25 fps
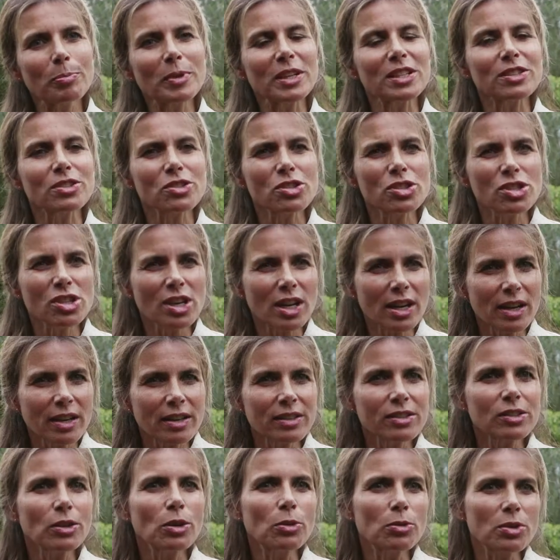but a
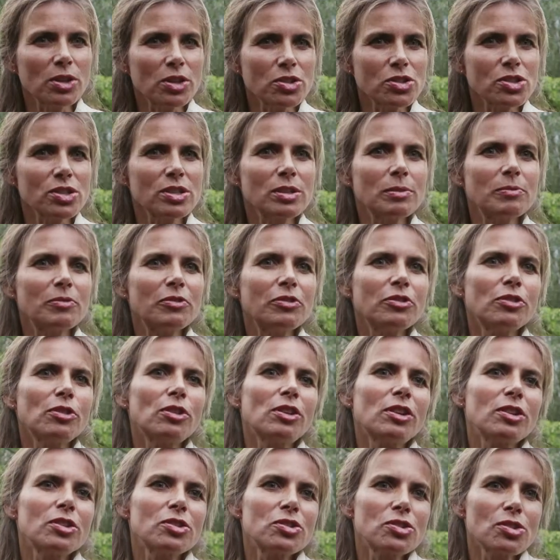shared ownership
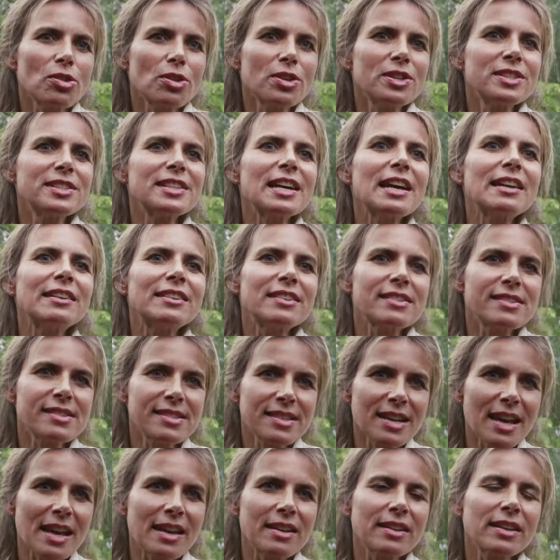for a joint
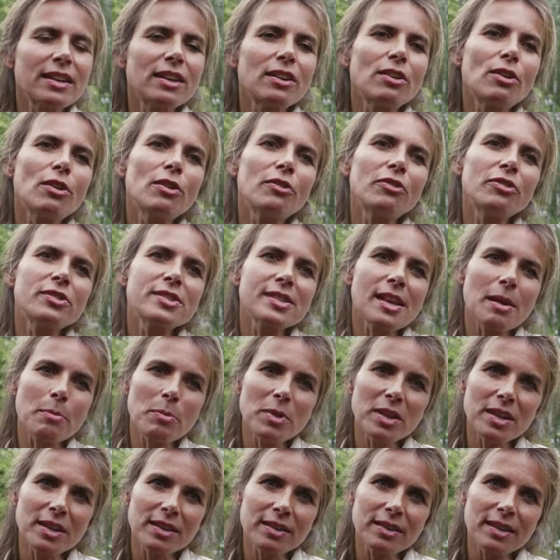understanding of
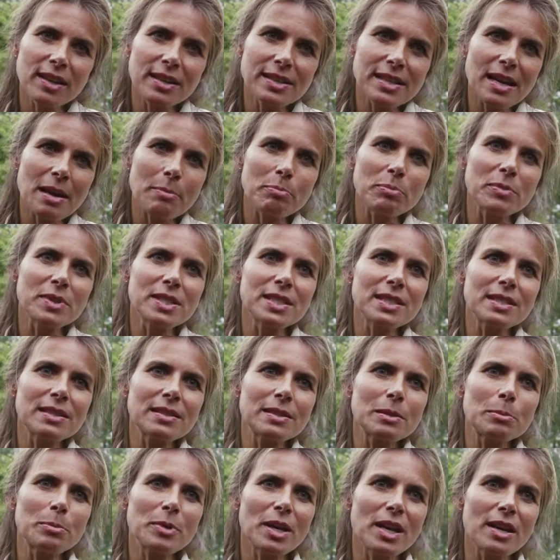something that happened in
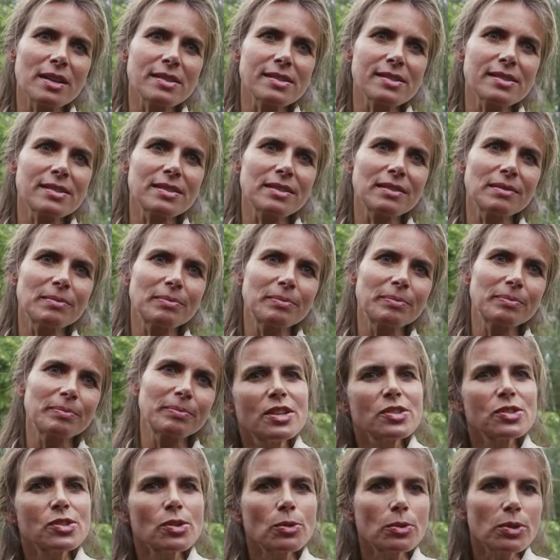the past.
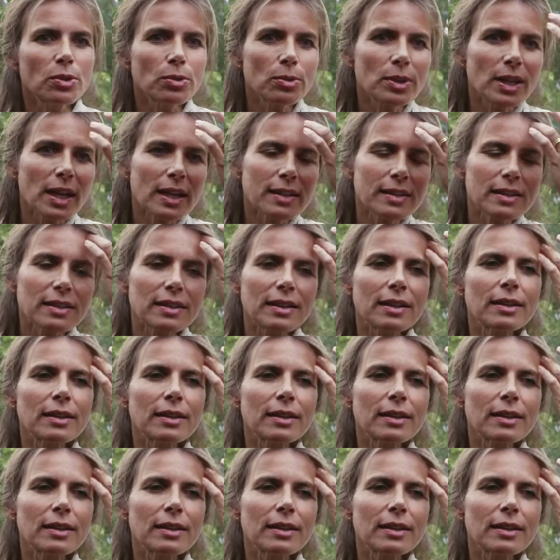So you get,